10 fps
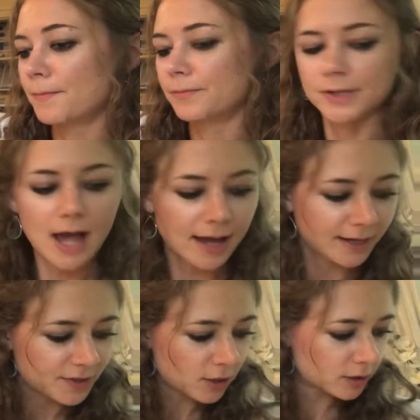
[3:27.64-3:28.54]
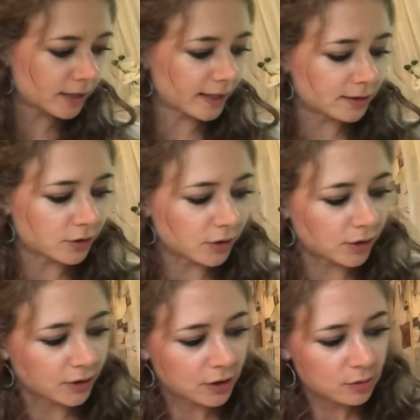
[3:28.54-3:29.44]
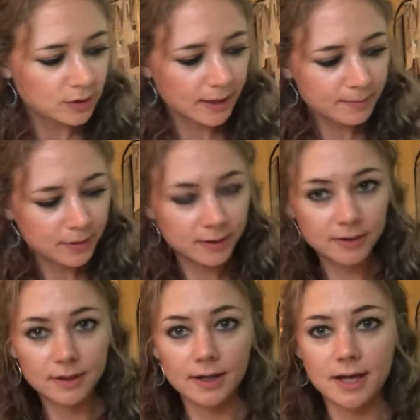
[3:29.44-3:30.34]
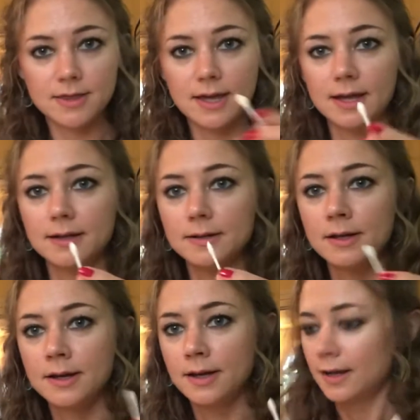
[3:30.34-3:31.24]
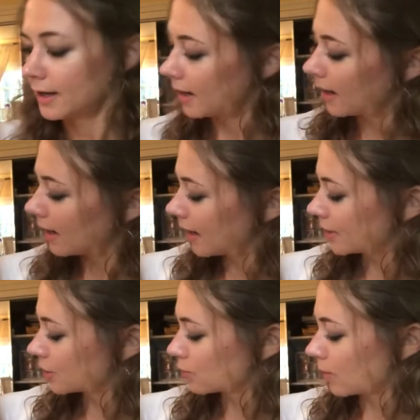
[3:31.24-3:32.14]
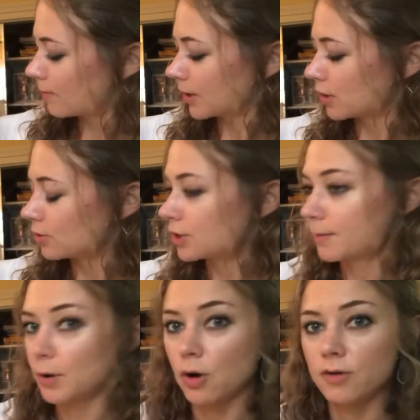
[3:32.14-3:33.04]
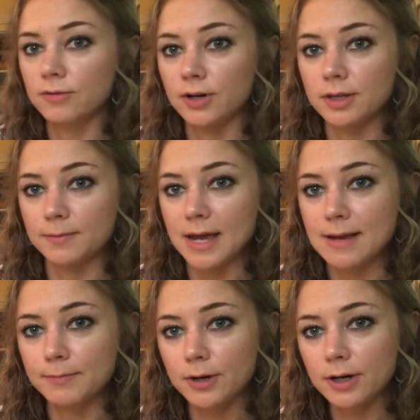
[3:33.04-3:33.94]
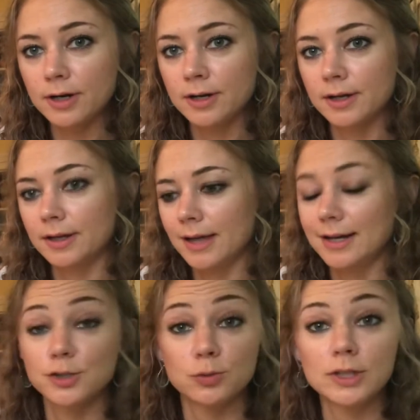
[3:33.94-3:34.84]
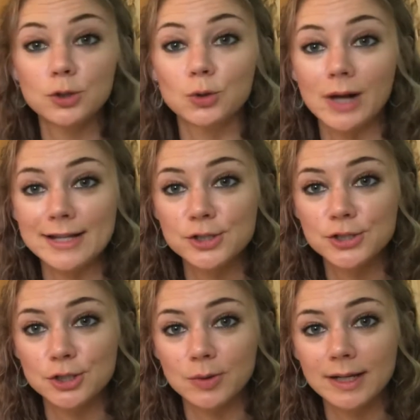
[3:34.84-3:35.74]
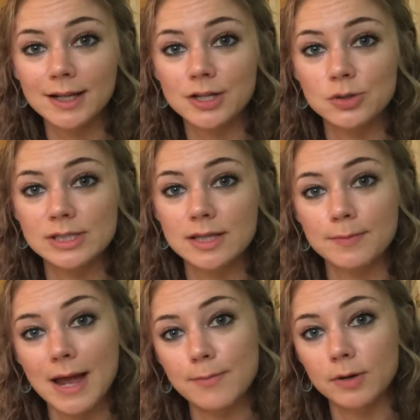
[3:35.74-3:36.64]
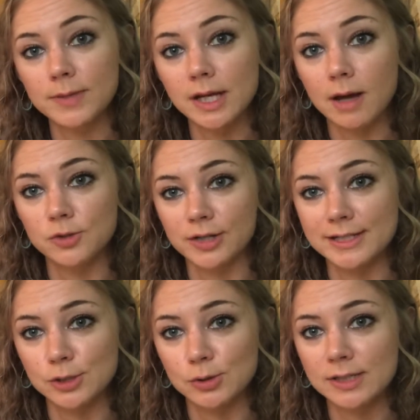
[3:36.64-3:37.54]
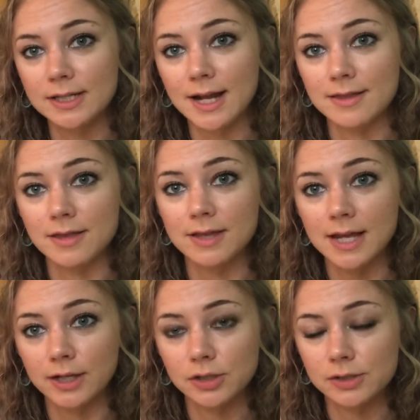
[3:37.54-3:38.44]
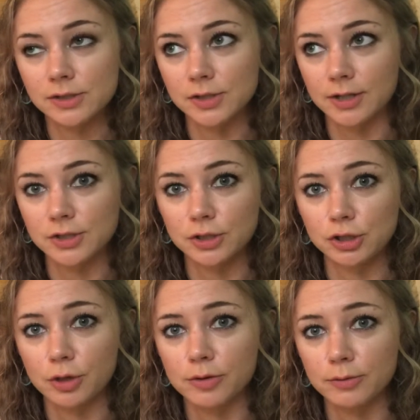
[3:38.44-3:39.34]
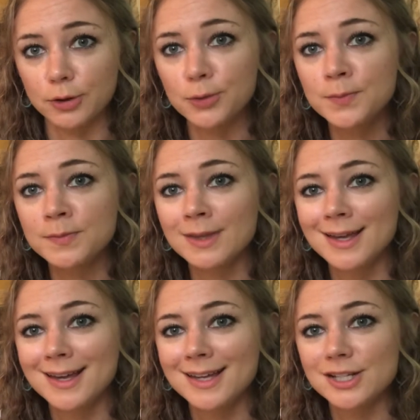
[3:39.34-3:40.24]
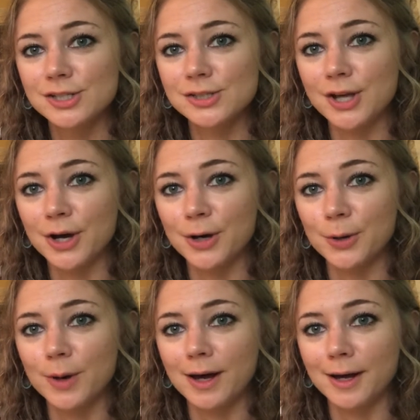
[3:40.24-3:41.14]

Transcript: yeah, I get that on like a little Q-tip, and then I just rub the Q-tip over the paper, and it's really cool. As you're doing it, you see the paper become translucent, and then the ink starts to show through. So